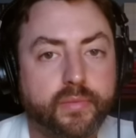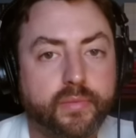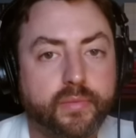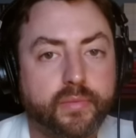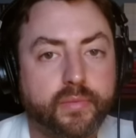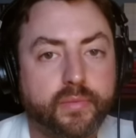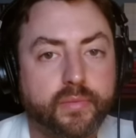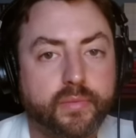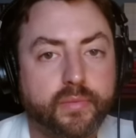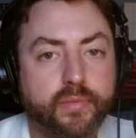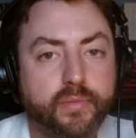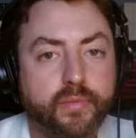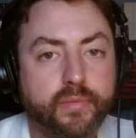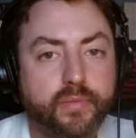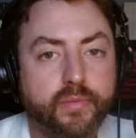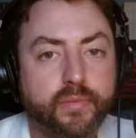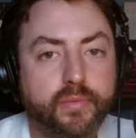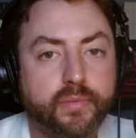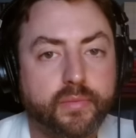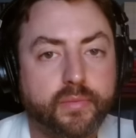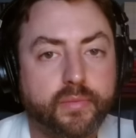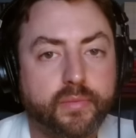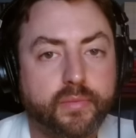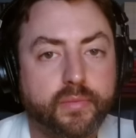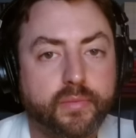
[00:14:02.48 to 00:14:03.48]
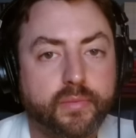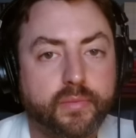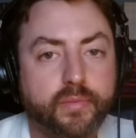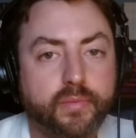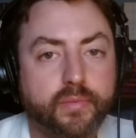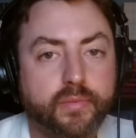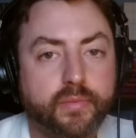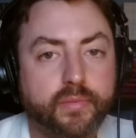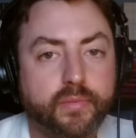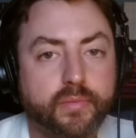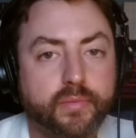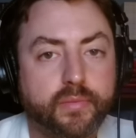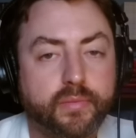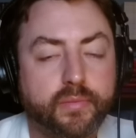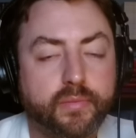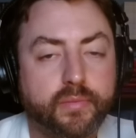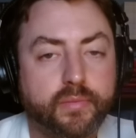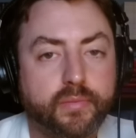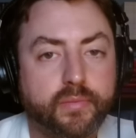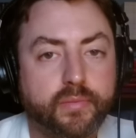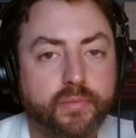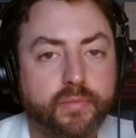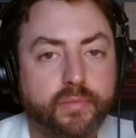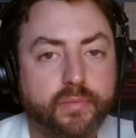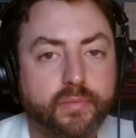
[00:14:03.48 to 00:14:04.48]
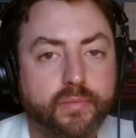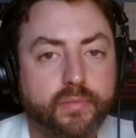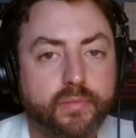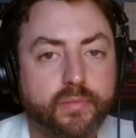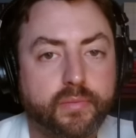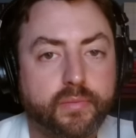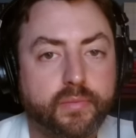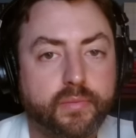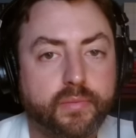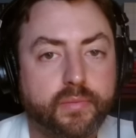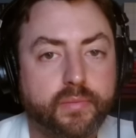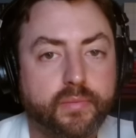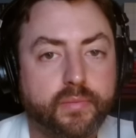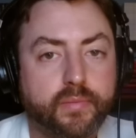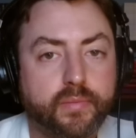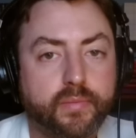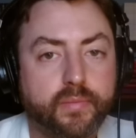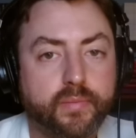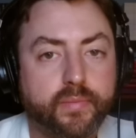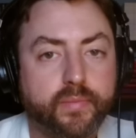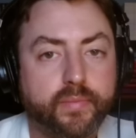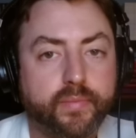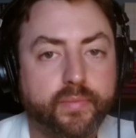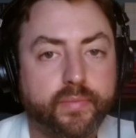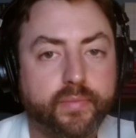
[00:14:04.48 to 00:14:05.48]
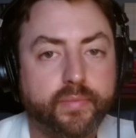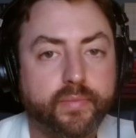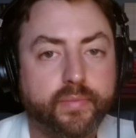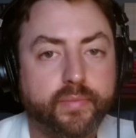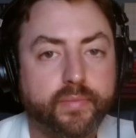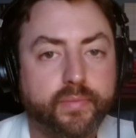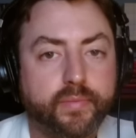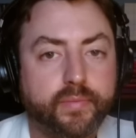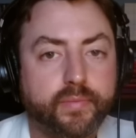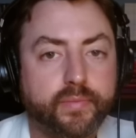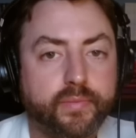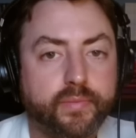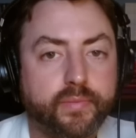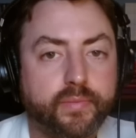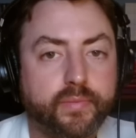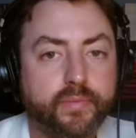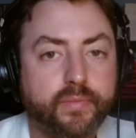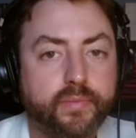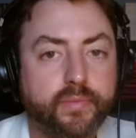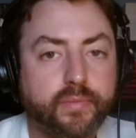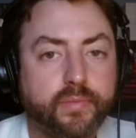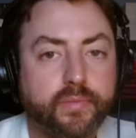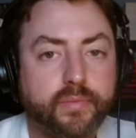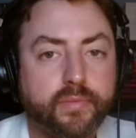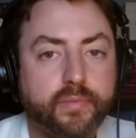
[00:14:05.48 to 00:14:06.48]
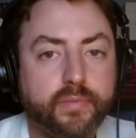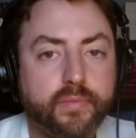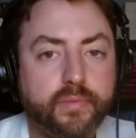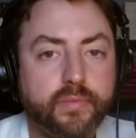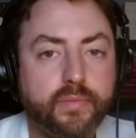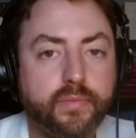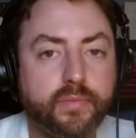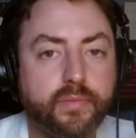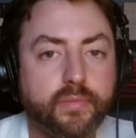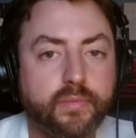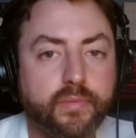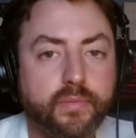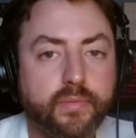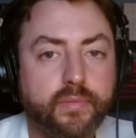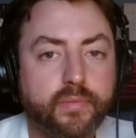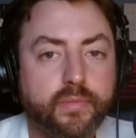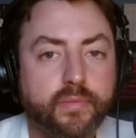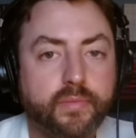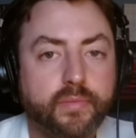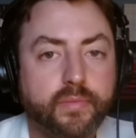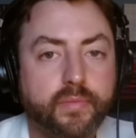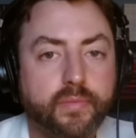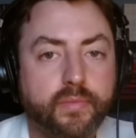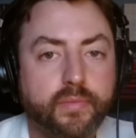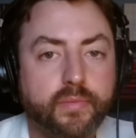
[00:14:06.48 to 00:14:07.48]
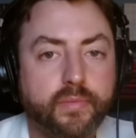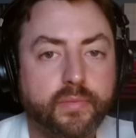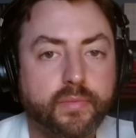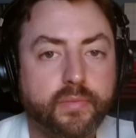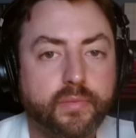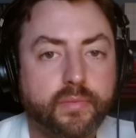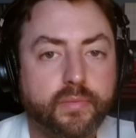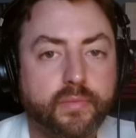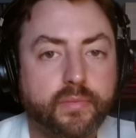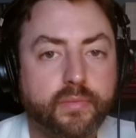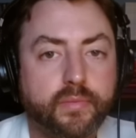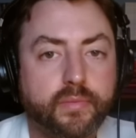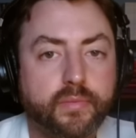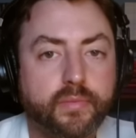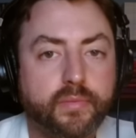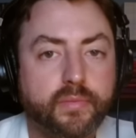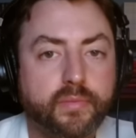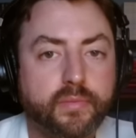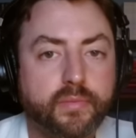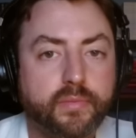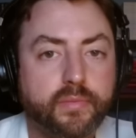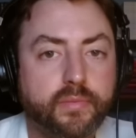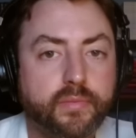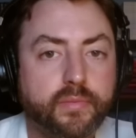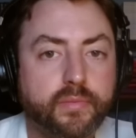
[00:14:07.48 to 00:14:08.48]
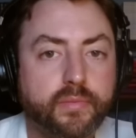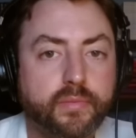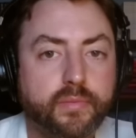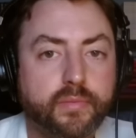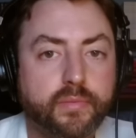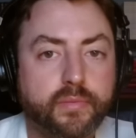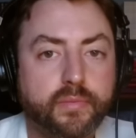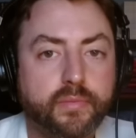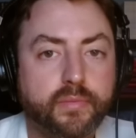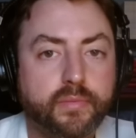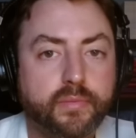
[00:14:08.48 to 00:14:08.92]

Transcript: (not speaking)